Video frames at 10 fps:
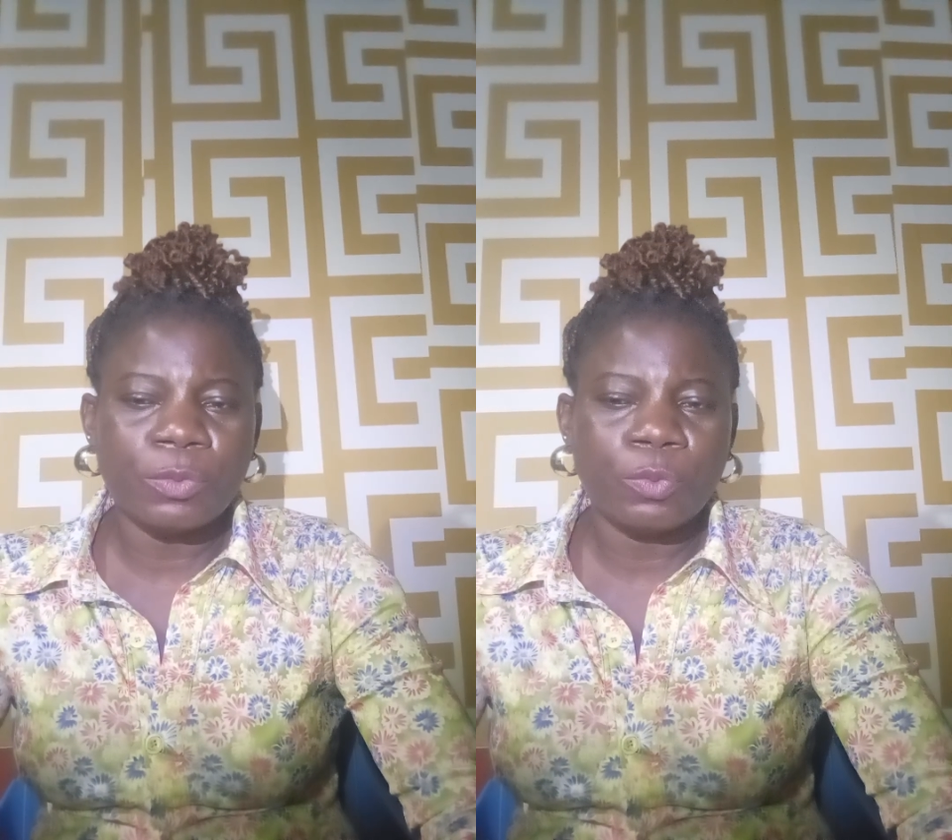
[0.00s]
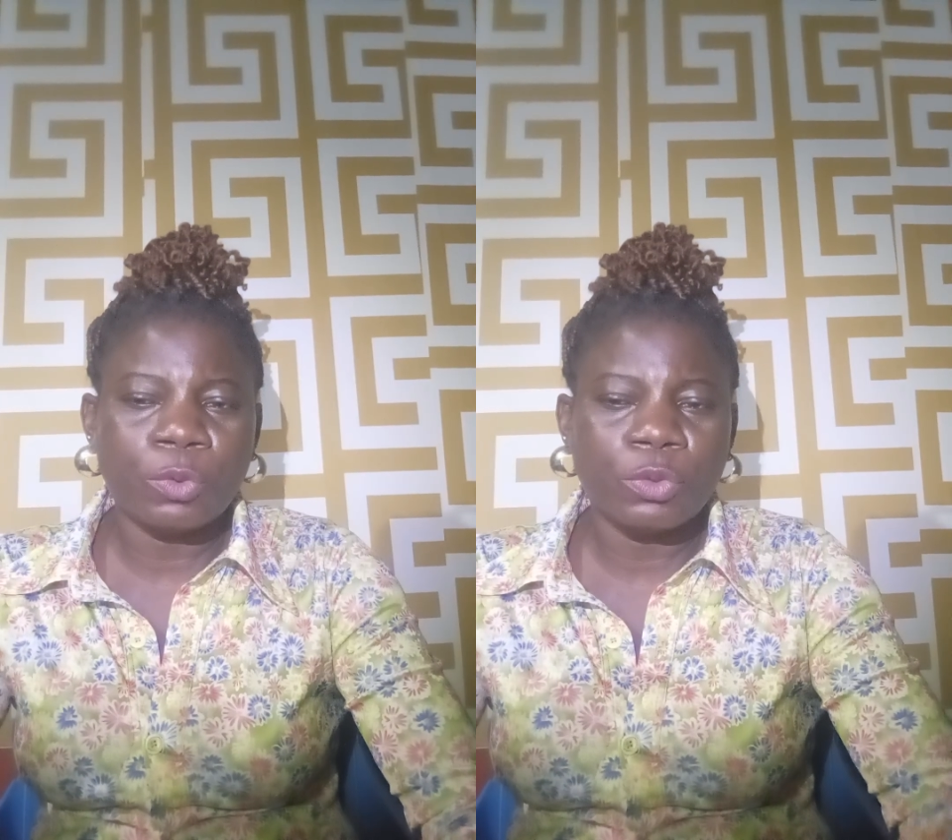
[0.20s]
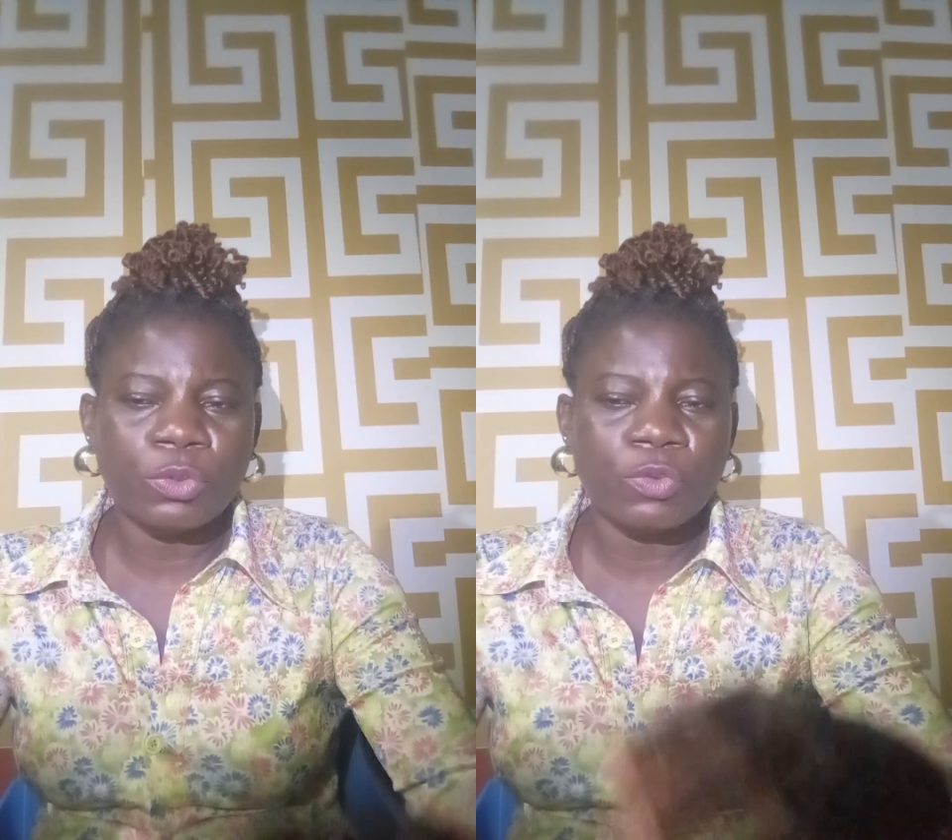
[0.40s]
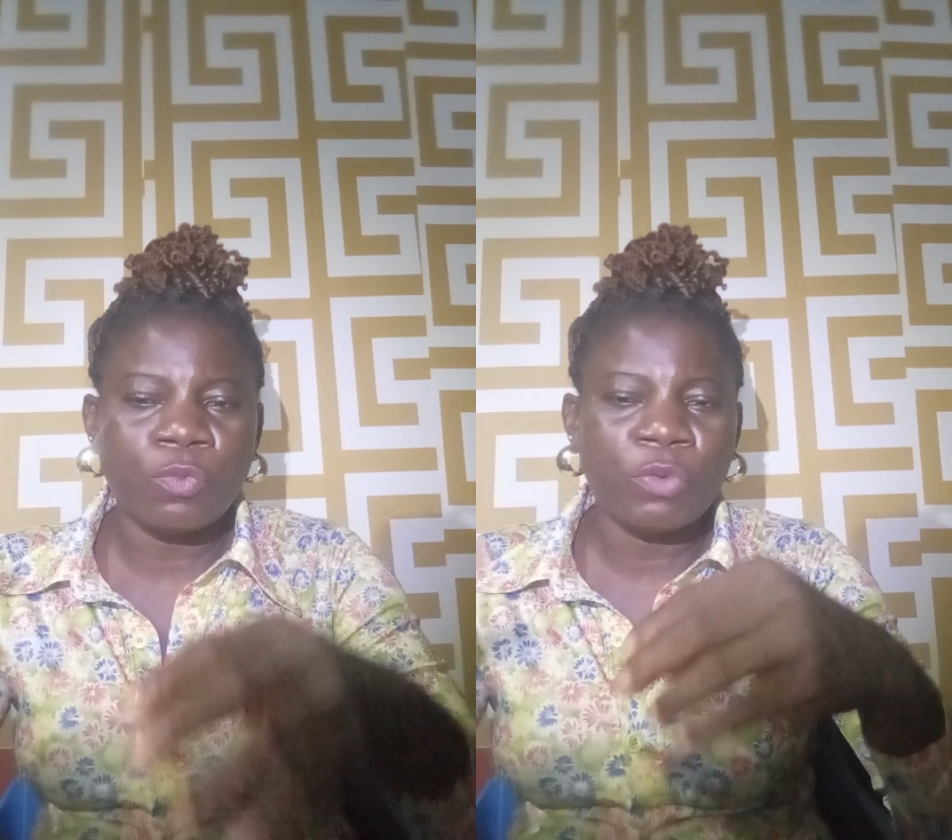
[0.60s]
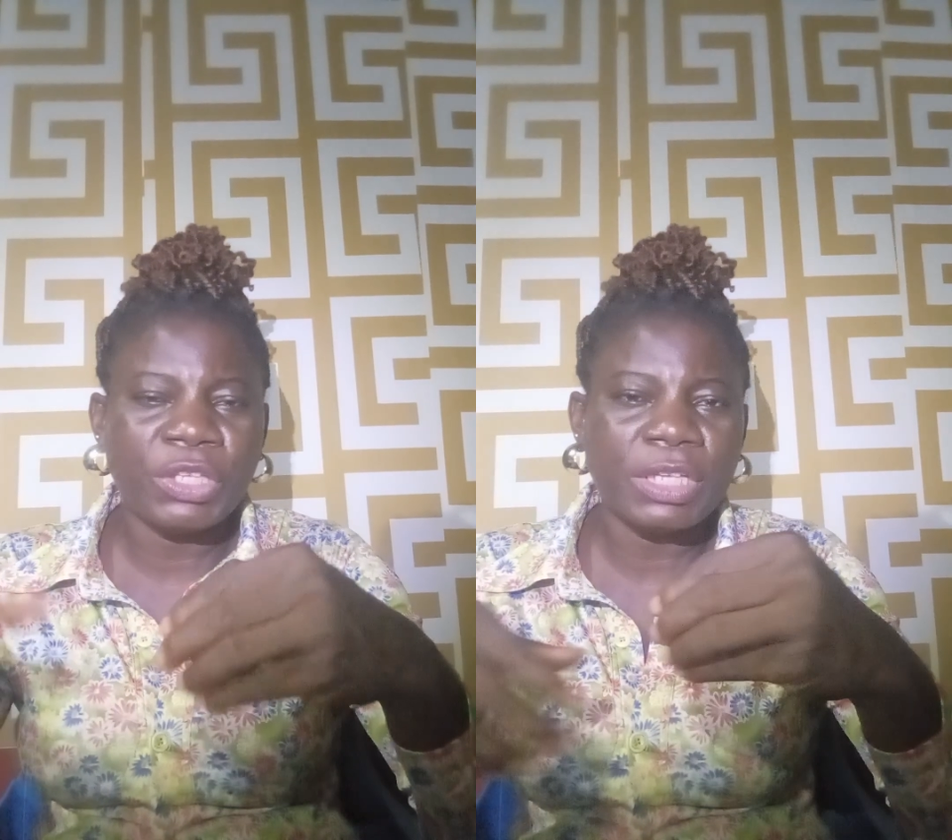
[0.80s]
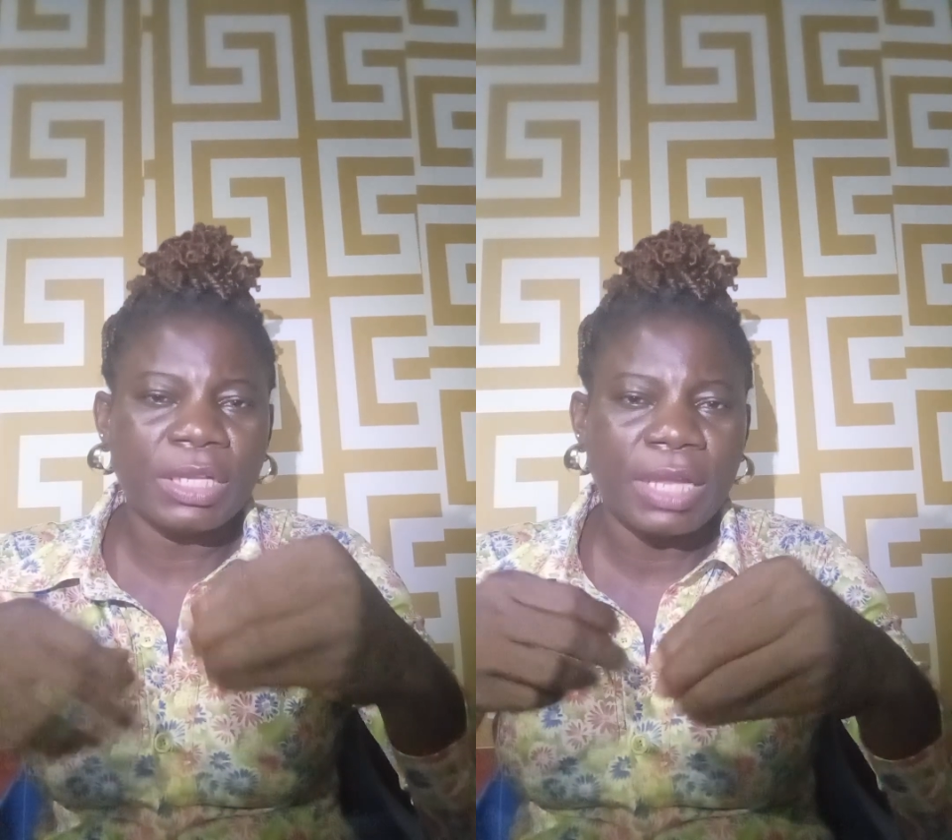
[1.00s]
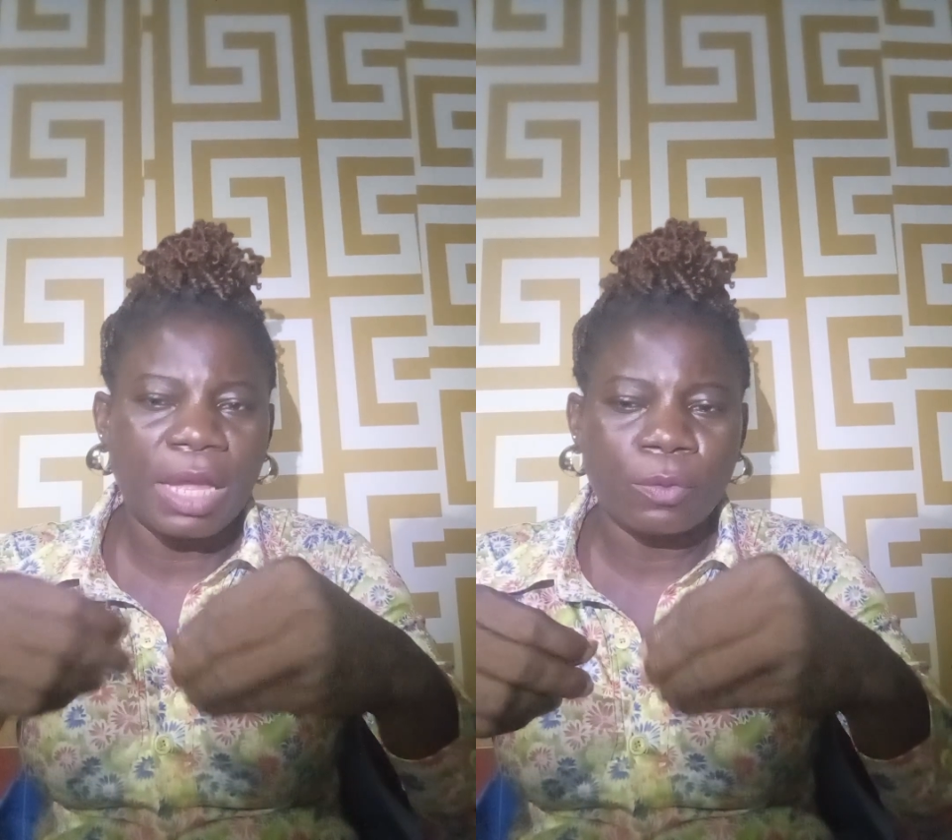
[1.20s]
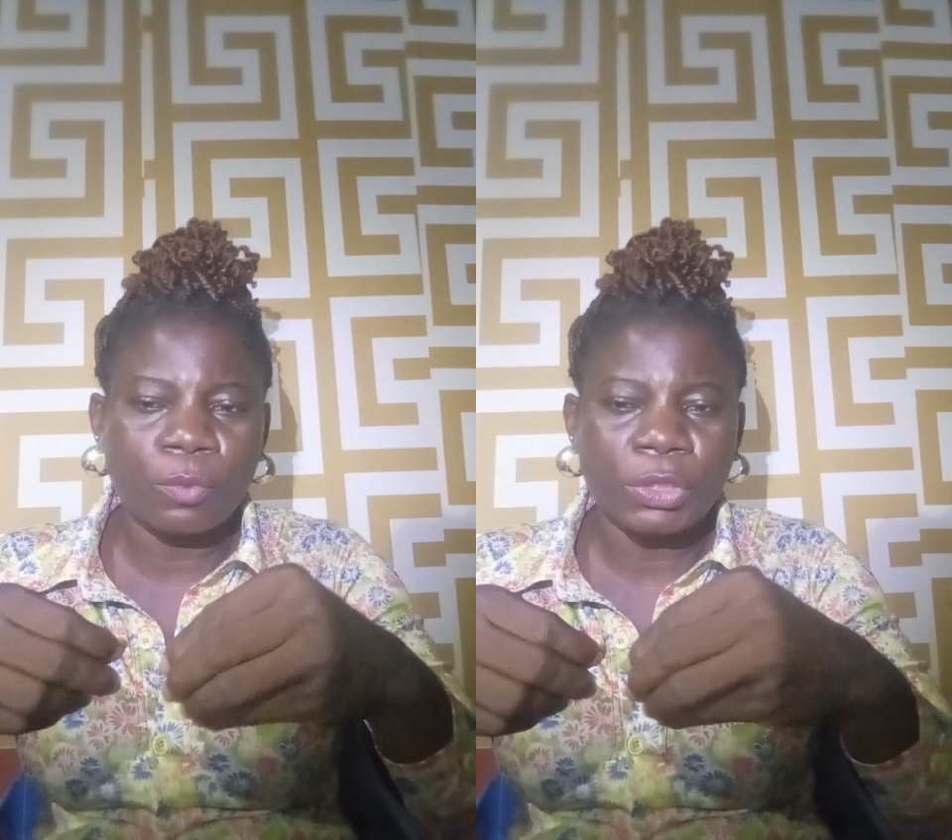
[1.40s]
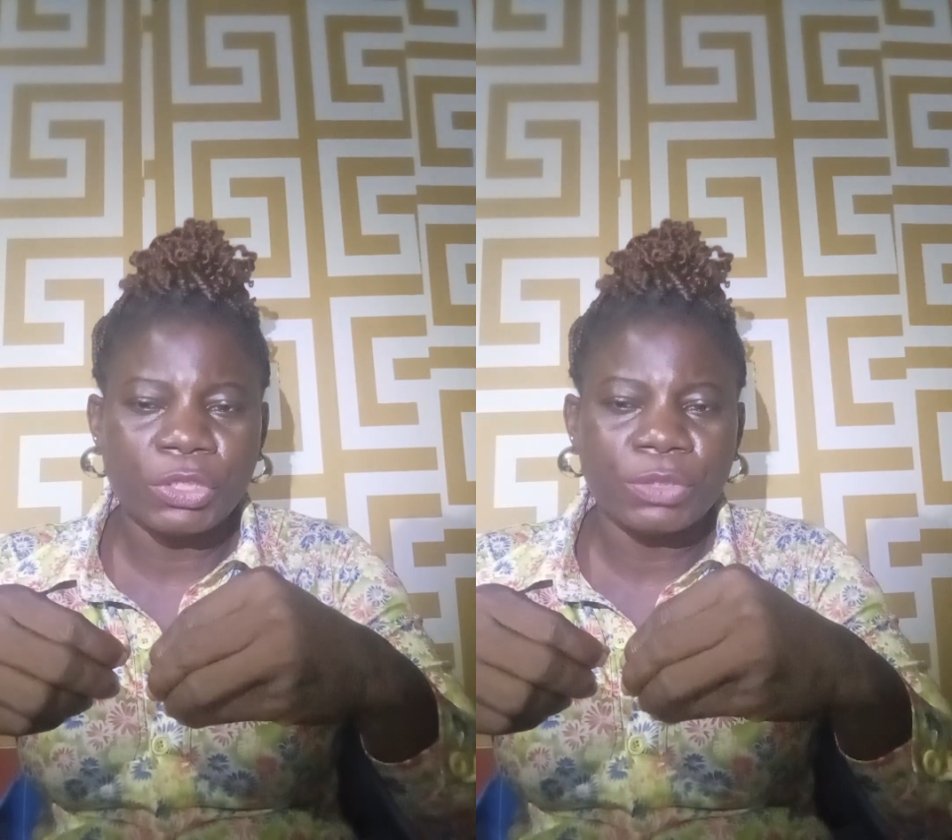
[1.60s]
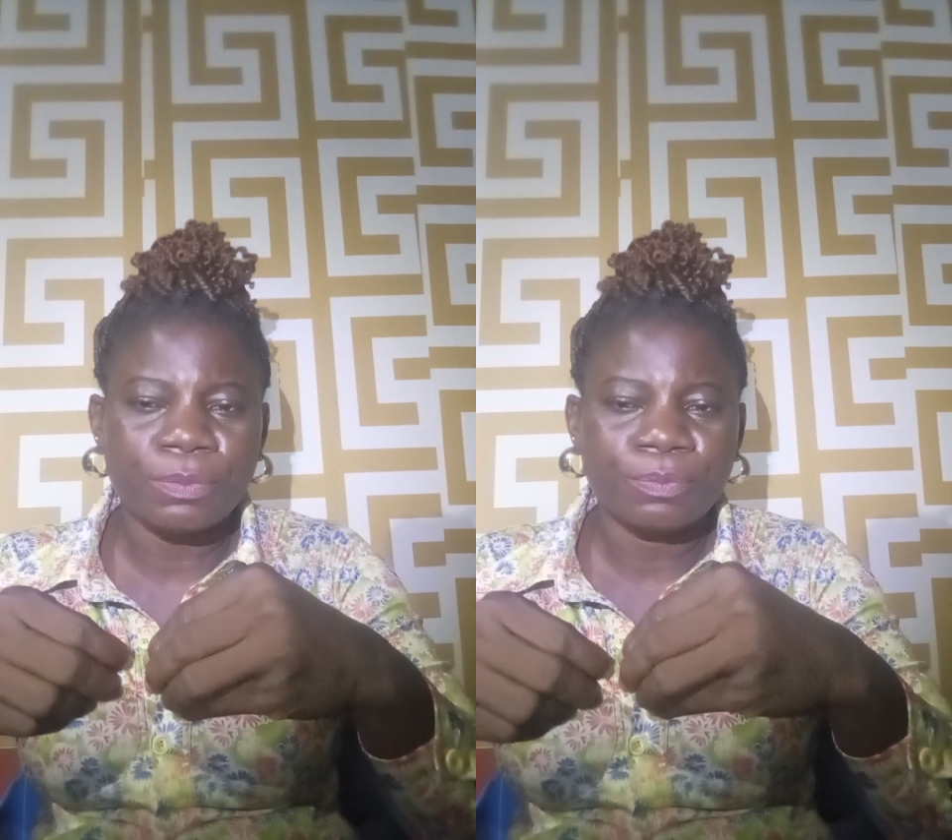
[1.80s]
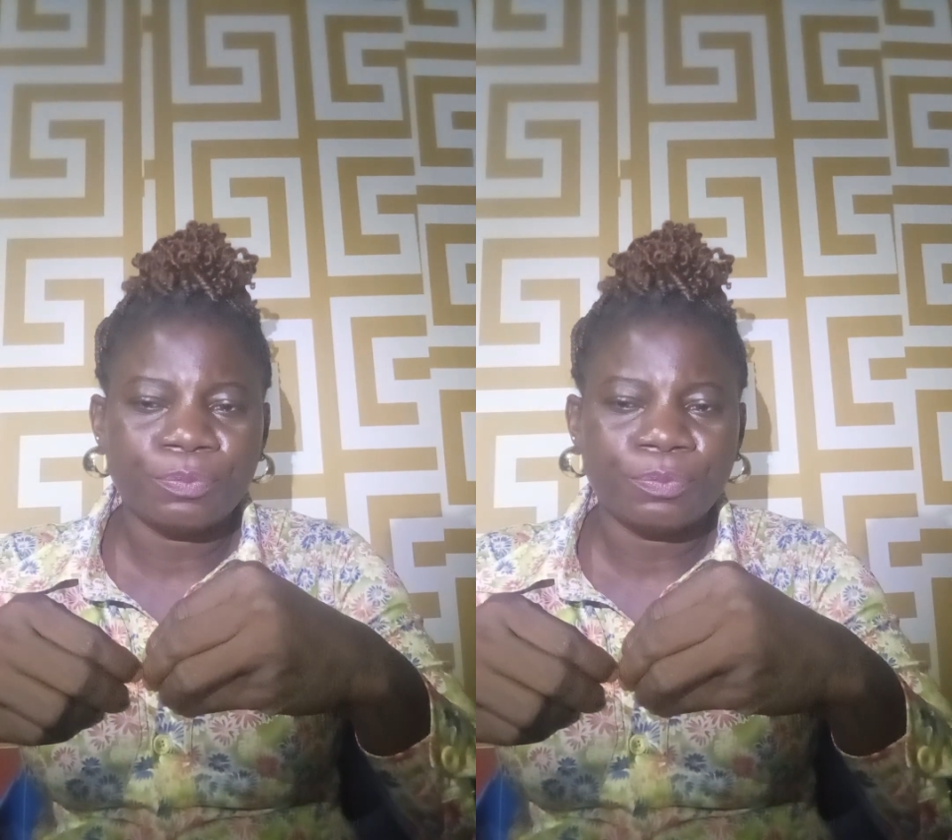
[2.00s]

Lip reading: produce written language.